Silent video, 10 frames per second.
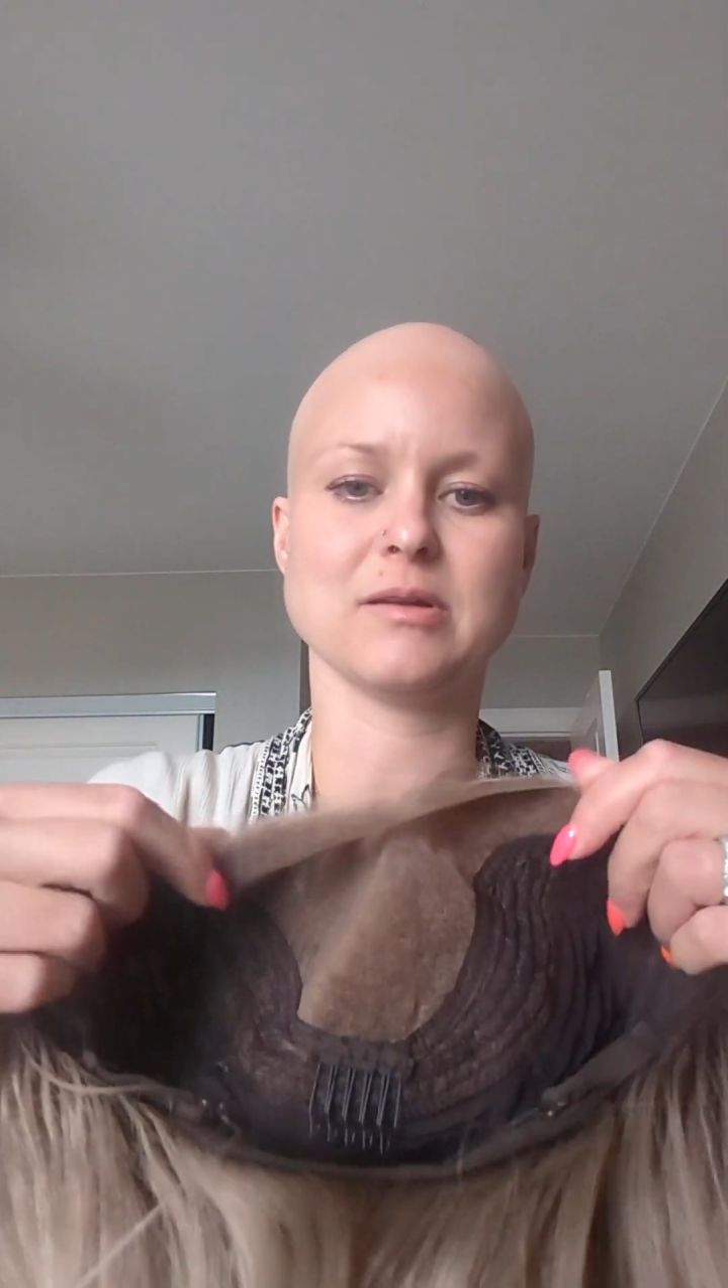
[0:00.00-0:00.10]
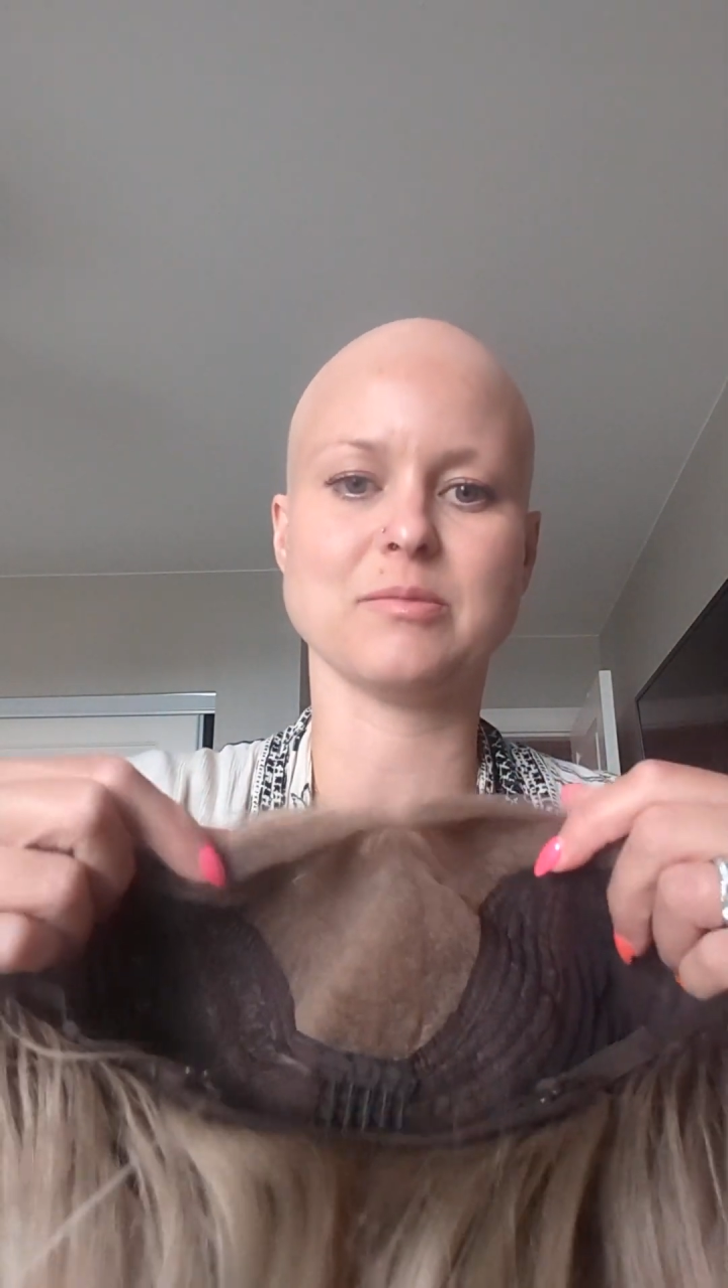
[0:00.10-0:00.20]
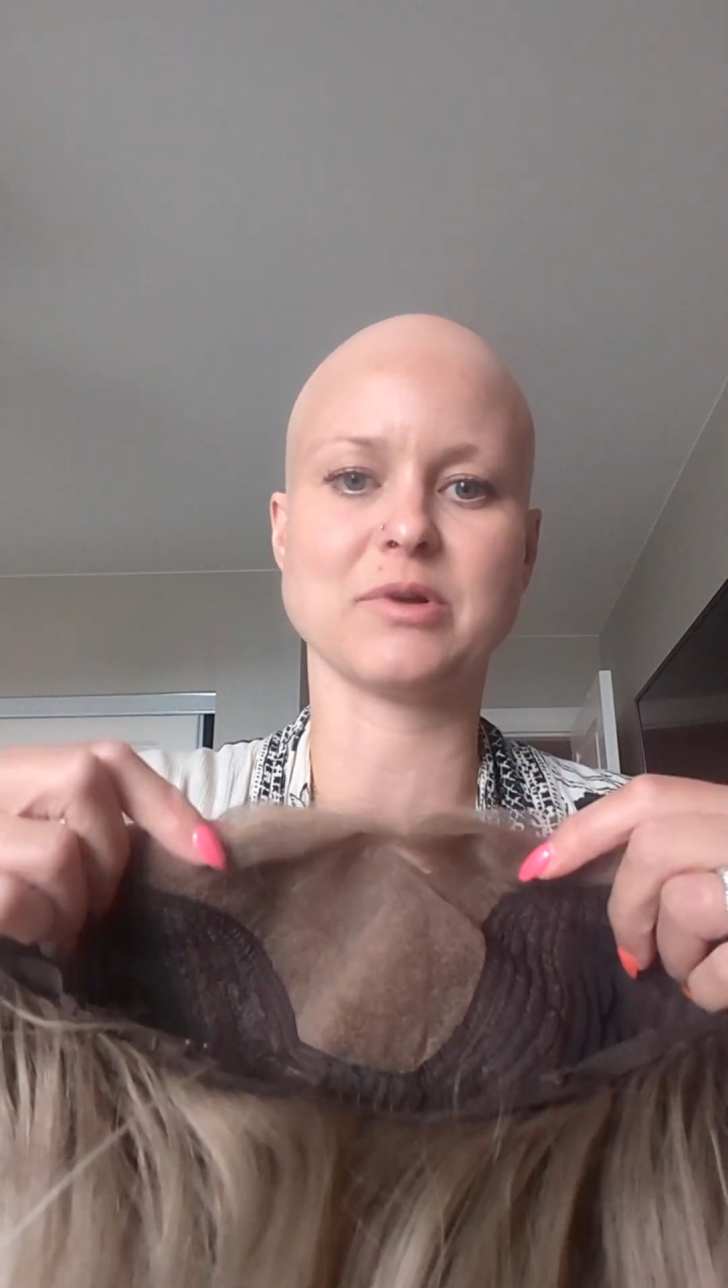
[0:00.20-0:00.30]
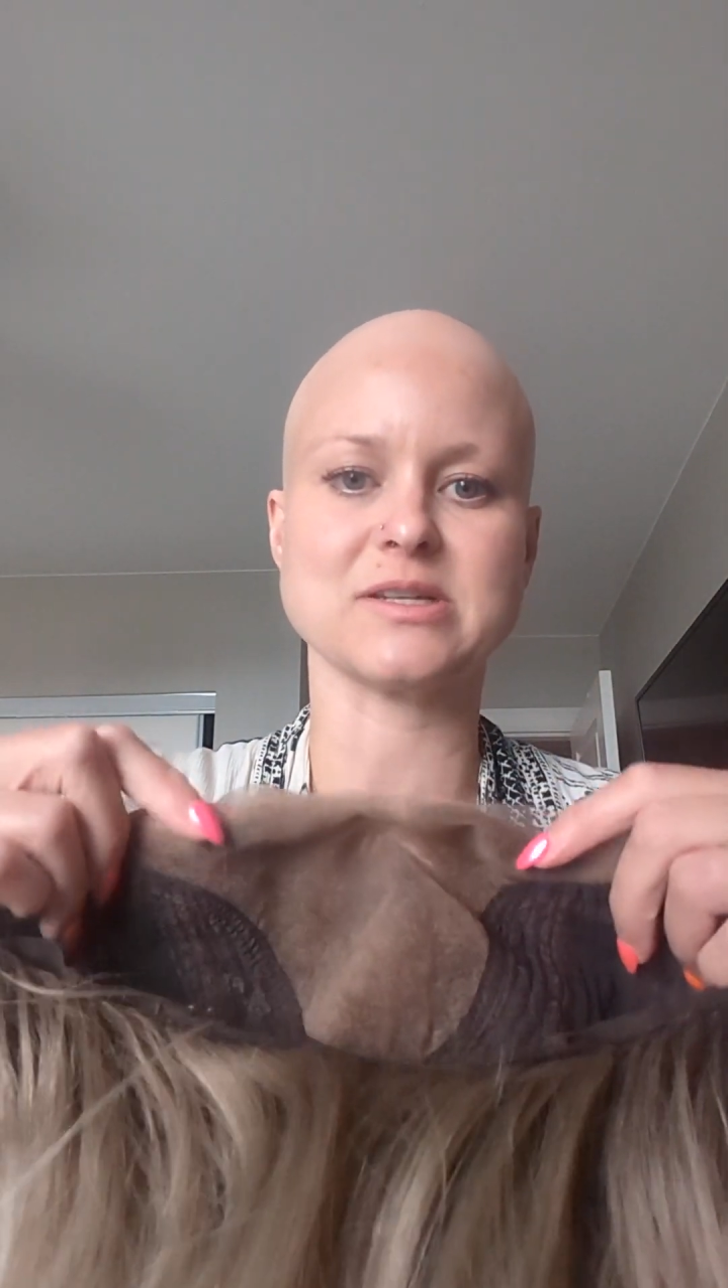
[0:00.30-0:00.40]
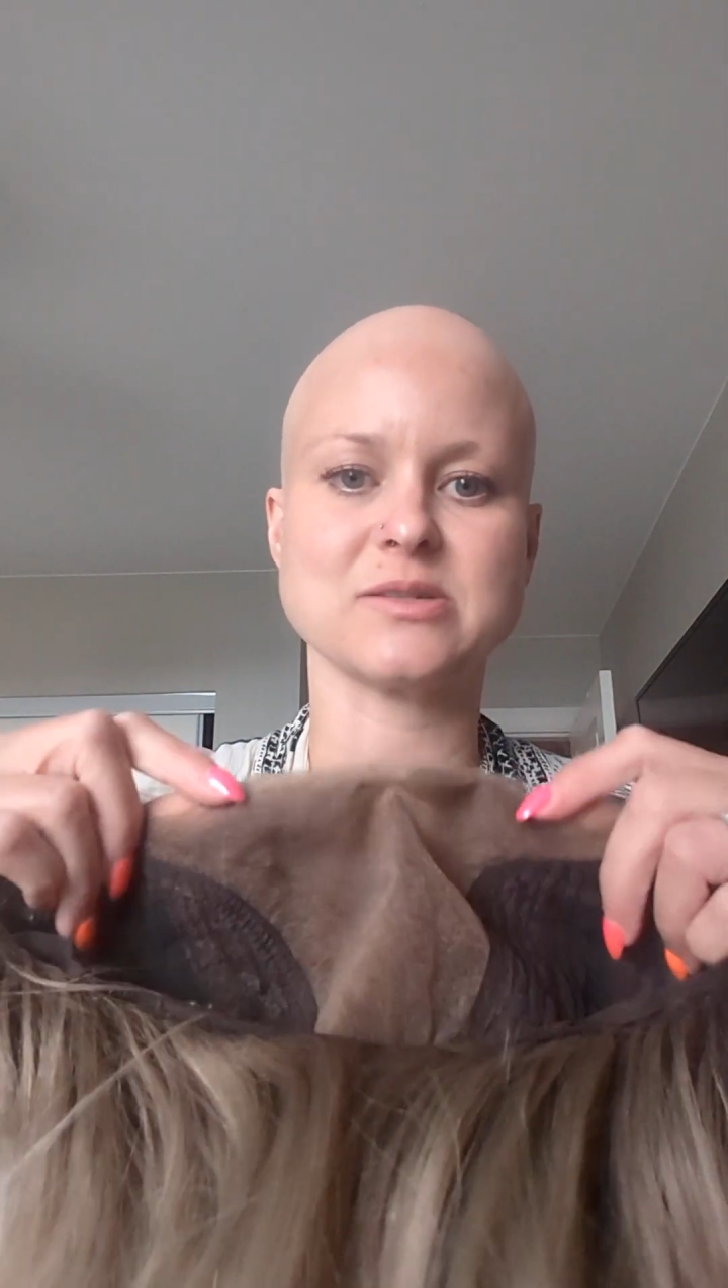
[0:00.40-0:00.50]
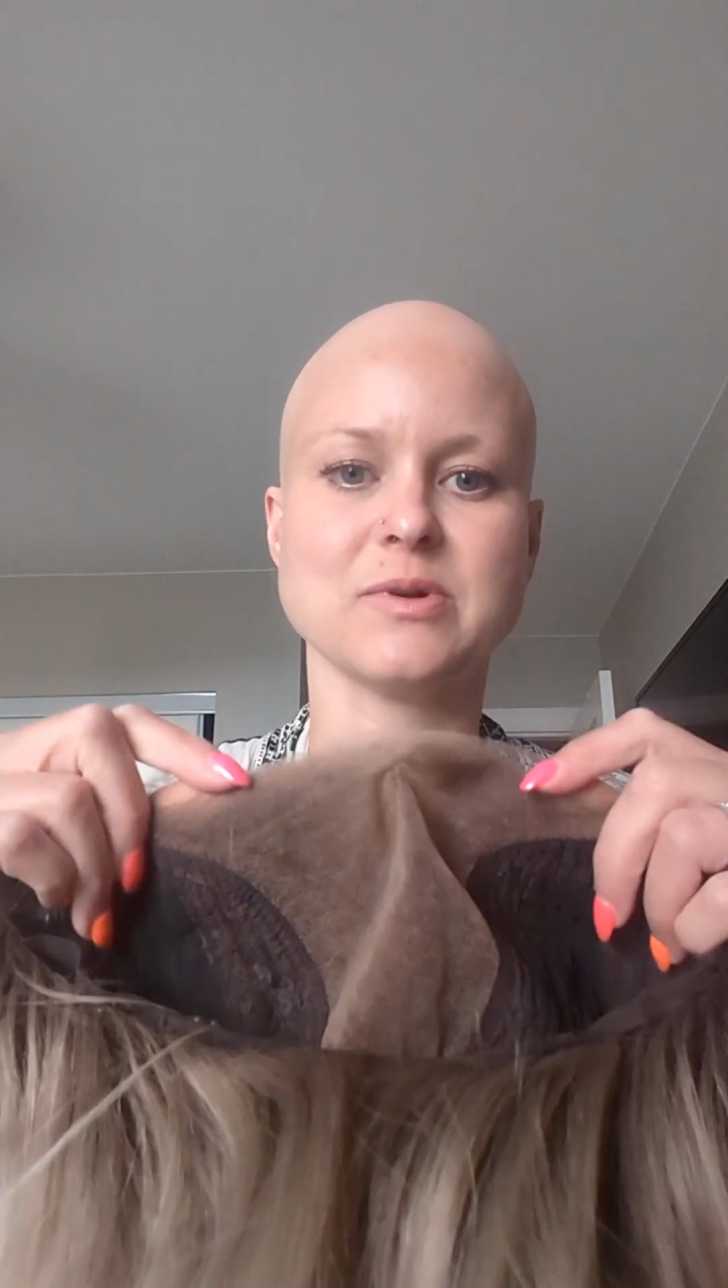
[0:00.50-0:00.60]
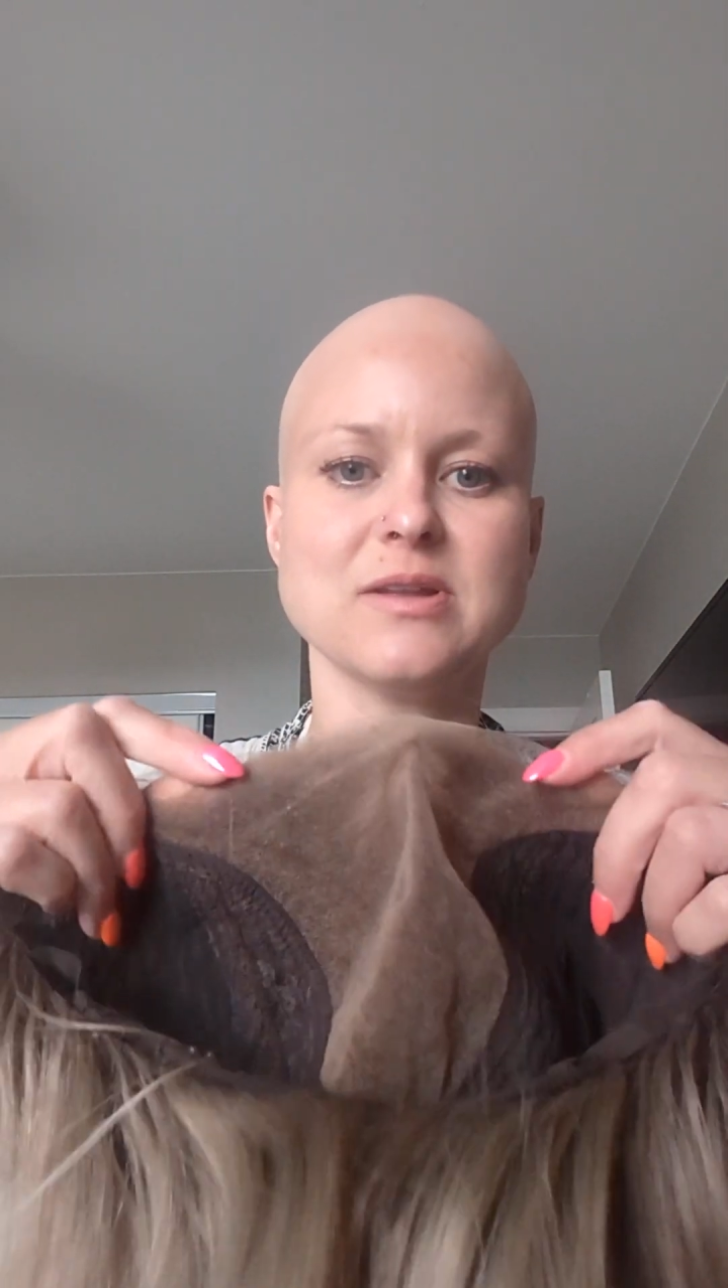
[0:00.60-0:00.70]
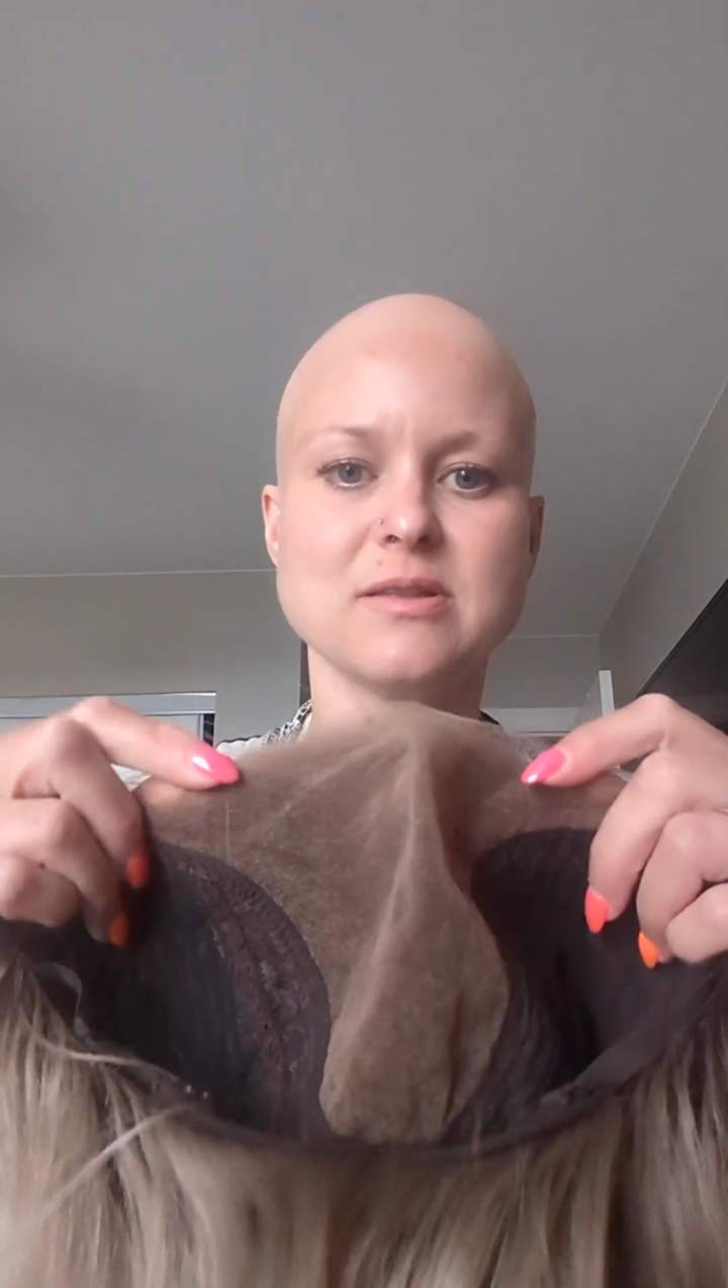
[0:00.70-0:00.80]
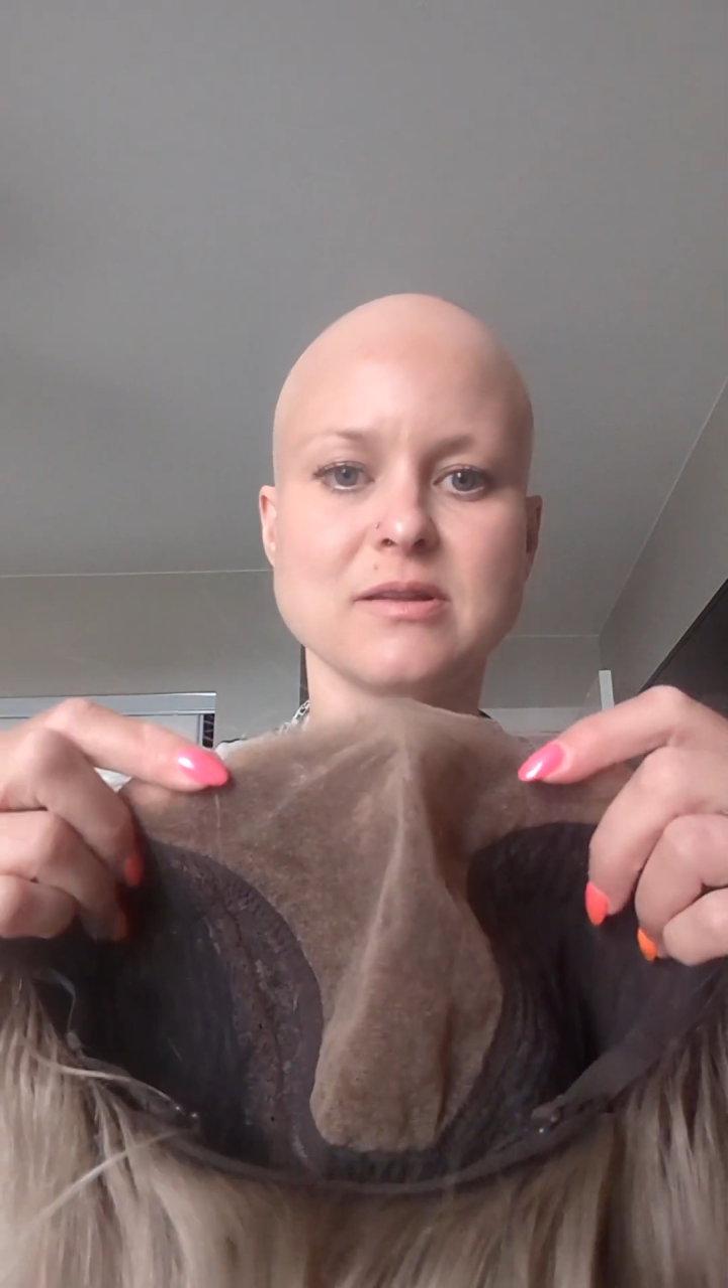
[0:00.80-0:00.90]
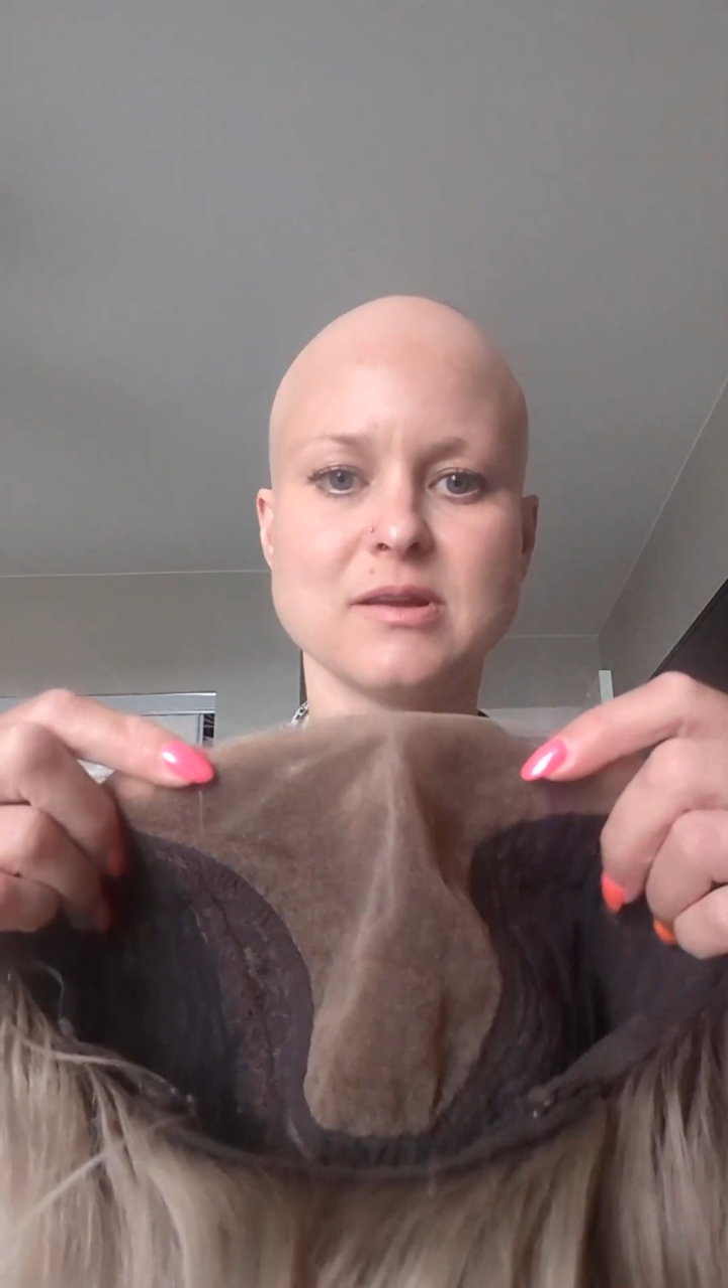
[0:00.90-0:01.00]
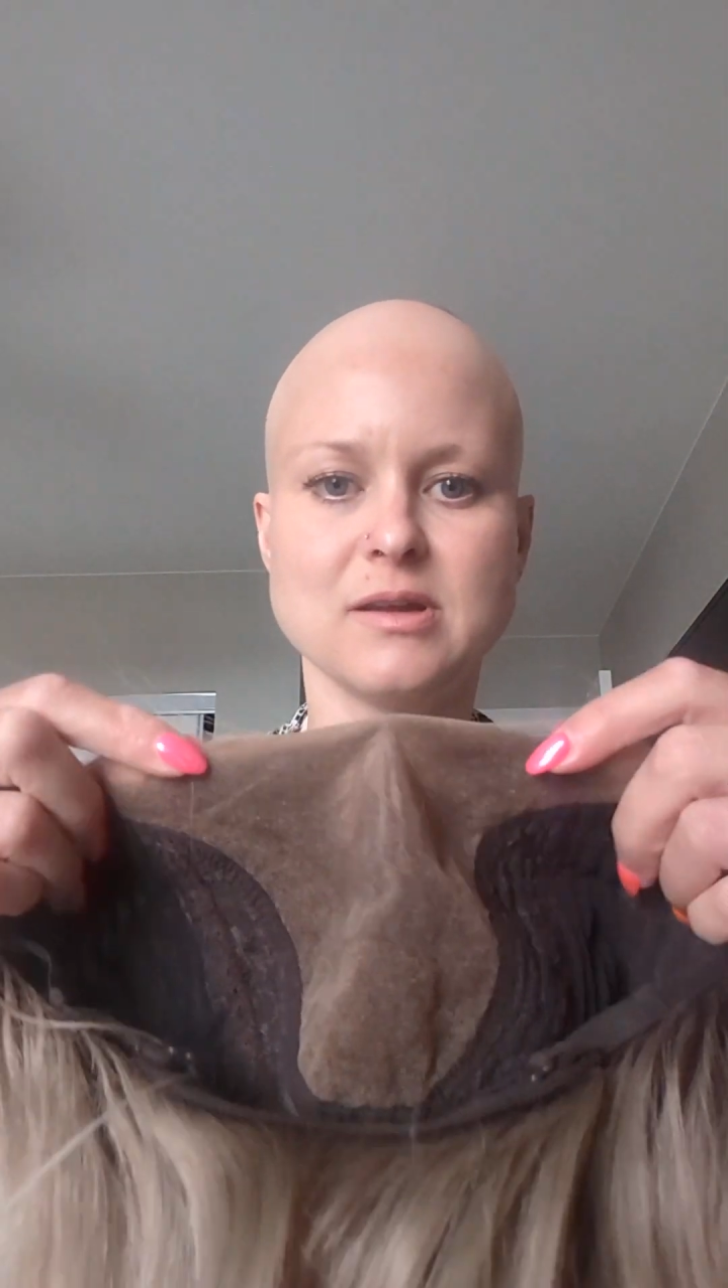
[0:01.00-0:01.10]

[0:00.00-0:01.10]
impressed with.